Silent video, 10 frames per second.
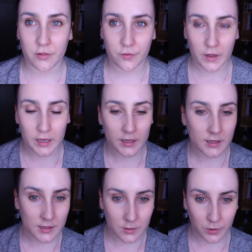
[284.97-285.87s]

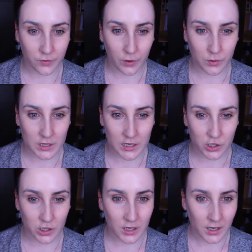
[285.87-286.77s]
face with
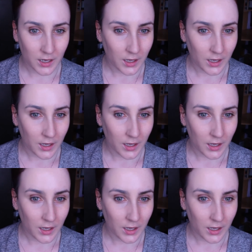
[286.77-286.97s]
foundation.